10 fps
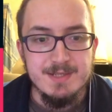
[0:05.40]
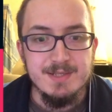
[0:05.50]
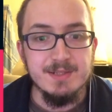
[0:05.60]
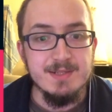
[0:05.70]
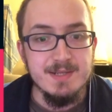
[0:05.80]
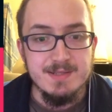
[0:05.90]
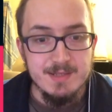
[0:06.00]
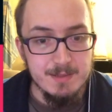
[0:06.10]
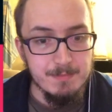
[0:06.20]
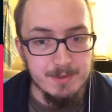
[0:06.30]
Citizen
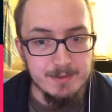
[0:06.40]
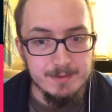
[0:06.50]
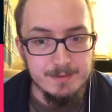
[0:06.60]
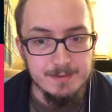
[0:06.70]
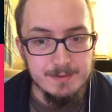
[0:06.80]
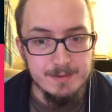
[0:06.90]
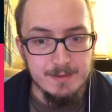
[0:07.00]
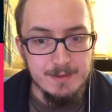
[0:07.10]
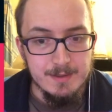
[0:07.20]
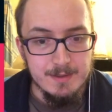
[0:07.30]
Sleeper.
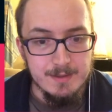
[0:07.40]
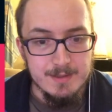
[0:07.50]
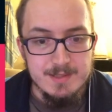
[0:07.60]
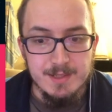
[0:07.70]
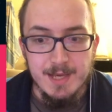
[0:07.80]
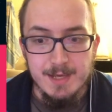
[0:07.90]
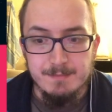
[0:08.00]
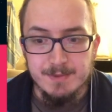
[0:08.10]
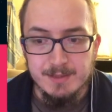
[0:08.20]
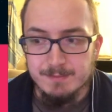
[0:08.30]
It's a
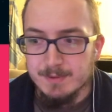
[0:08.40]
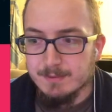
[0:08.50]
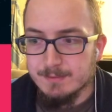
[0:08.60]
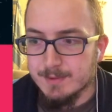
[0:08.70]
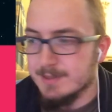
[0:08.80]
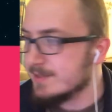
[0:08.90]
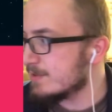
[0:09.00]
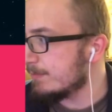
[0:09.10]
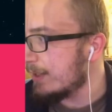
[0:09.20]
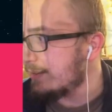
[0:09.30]
game that will release
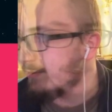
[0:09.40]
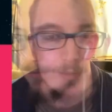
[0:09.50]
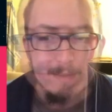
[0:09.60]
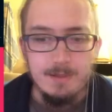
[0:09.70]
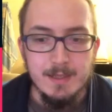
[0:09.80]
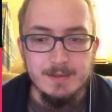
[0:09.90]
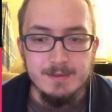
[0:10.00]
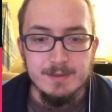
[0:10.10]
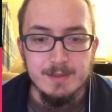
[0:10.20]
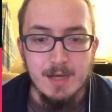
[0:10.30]
tomorrow
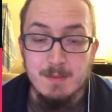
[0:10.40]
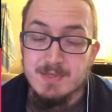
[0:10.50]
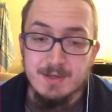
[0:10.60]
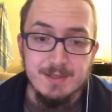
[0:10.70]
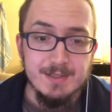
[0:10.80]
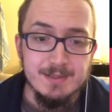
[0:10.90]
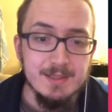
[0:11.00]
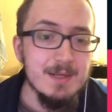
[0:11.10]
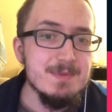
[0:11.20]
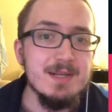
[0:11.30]
and I'm sorry
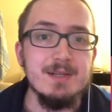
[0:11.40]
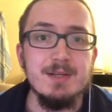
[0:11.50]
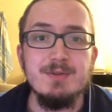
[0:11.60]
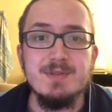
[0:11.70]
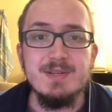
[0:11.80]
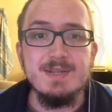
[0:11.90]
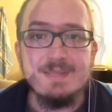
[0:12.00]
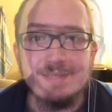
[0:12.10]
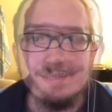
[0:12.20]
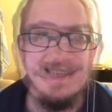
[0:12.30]
that I'm starting a new
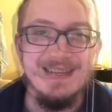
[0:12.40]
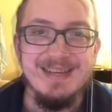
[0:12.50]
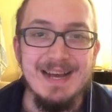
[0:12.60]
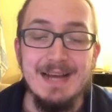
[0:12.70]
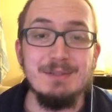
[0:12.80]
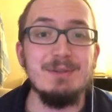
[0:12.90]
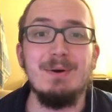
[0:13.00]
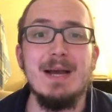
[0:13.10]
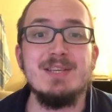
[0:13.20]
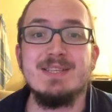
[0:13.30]
series. I don't
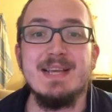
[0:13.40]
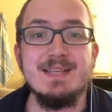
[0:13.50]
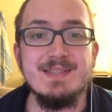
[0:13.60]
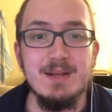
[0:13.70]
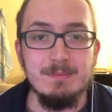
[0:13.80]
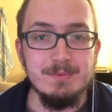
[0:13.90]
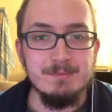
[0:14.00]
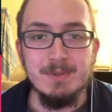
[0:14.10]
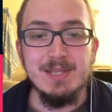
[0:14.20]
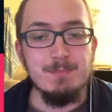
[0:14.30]
know, I just can't stop,
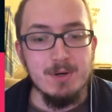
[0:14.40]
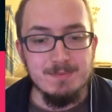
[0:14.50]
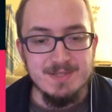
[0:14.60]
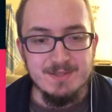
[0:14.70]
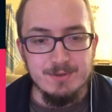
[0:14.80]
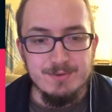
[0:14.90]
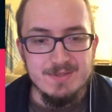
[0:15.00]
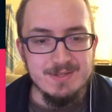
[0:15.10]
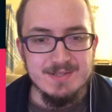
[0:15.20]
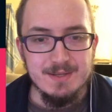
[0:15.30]
but I promise no new
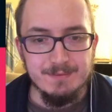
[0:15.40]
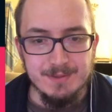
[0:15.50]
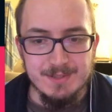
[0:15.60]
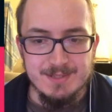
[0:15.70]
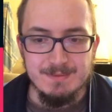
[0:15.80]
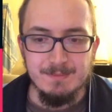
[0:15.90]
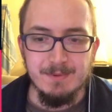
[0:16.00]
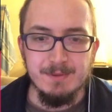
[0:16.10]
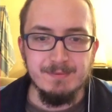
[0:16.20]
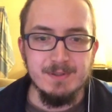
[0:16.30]
series after this one.
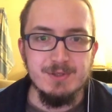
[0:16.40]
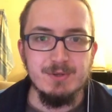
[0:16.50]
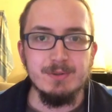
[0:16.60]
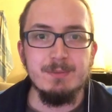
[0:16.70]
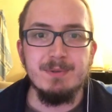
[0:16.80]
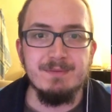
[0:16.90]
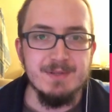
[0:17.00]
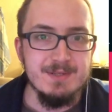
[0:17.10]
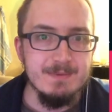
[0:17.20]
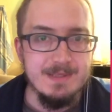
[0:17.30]
We will finish all the
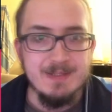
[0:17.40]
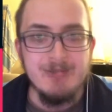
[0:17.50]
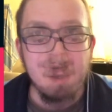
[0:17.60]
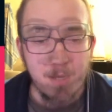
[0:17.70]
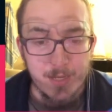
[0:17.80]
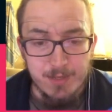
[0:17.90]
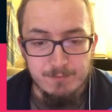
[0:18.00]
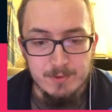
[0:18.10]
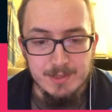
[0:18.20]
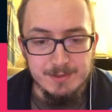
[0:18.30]
previous ones. I have
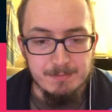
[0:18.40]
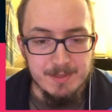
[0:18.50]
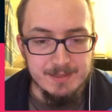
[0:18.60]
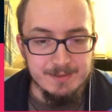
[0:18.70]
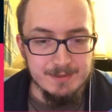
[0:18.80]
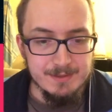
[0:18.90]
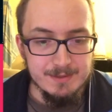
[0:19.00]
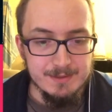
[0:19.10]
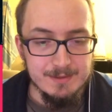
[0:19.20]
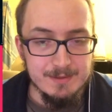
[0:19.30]
already played
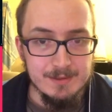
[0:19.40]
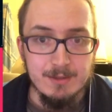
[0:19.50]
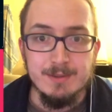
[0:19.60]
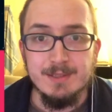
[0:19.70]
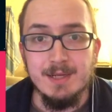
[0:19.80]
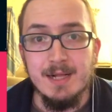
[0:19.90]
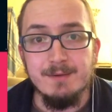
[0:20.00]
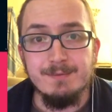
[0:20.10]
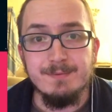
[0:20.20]
an hour and a half.